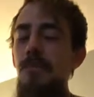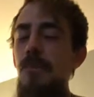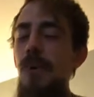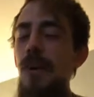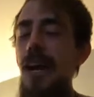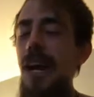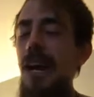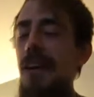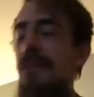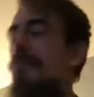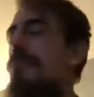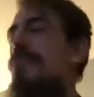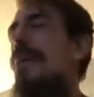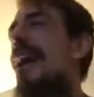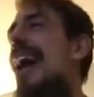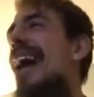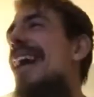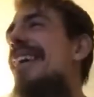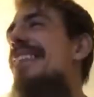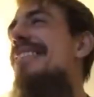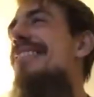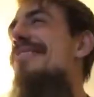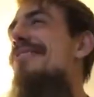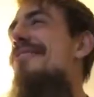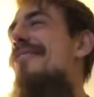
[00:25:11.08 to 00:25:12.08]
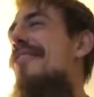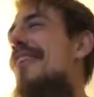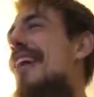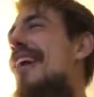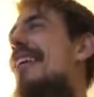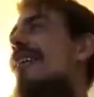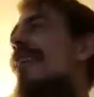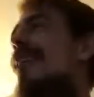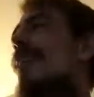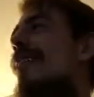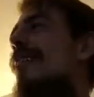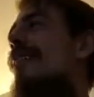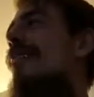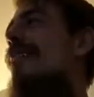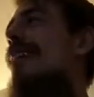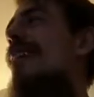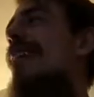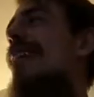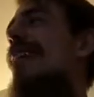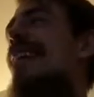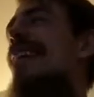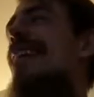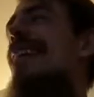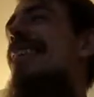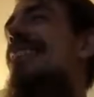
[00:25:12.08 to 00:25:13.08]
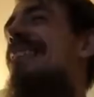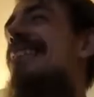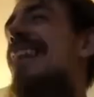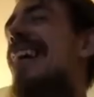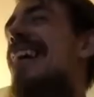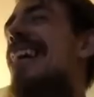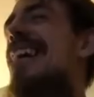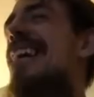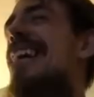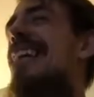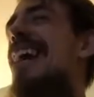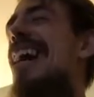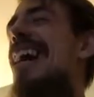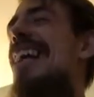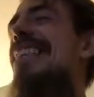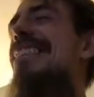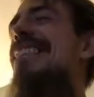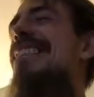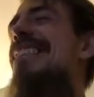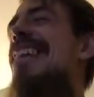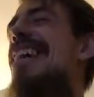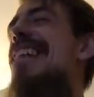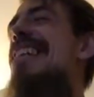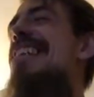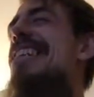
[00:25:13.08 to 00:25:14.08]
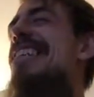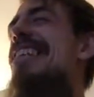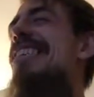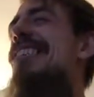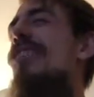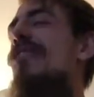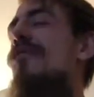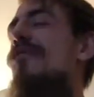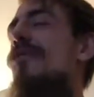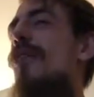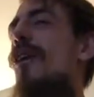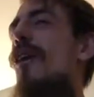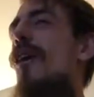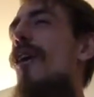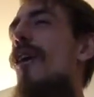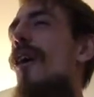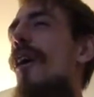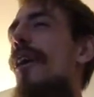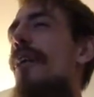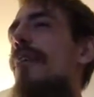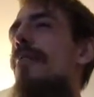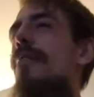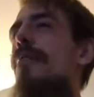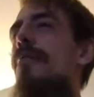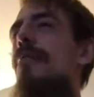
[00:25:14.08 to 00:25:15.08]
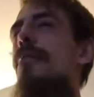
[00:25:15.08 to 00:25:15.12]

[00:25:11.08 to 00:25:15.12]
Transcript: Boy ain't bashing Pharaoh. He's saying that his teachings are flawed.